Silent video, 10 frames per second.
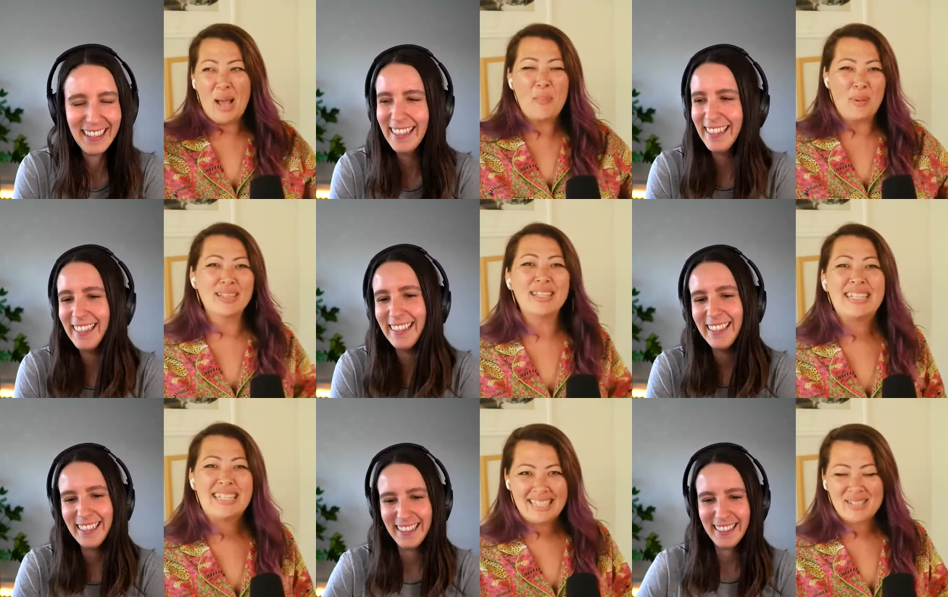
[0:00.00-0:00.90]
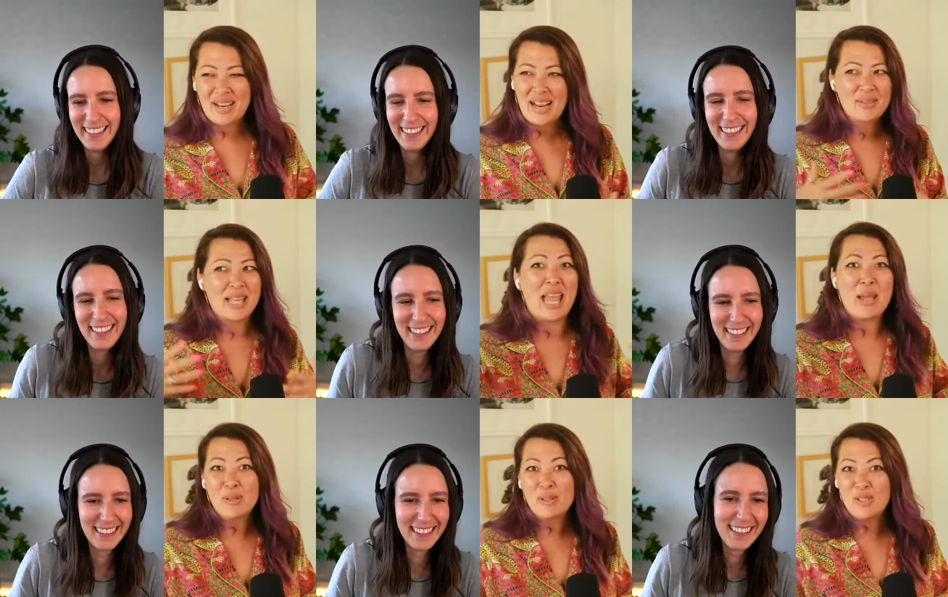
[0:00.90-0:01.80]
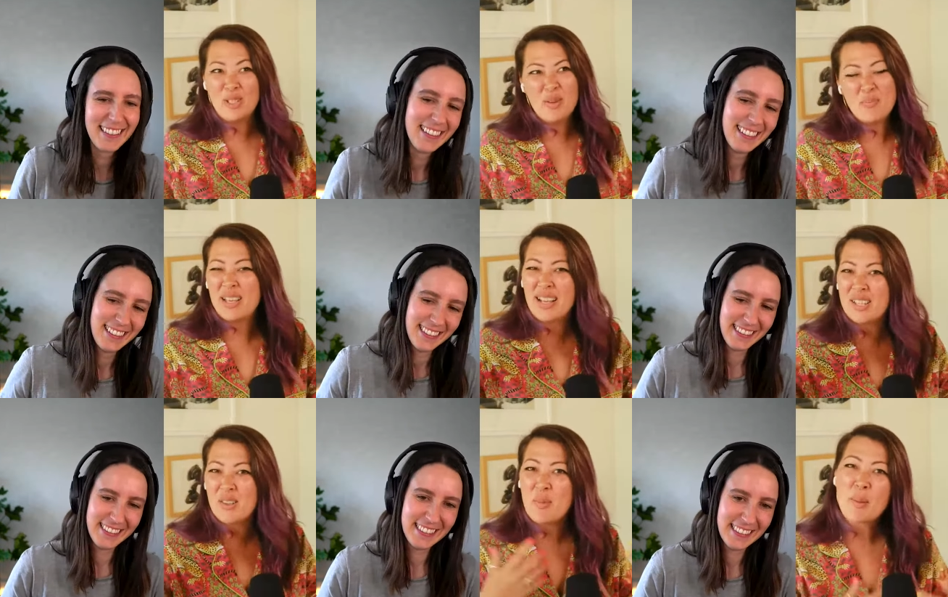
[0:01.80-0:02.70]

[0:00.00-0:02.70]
Speaker 1: abilities. I, I, was able to do it because of my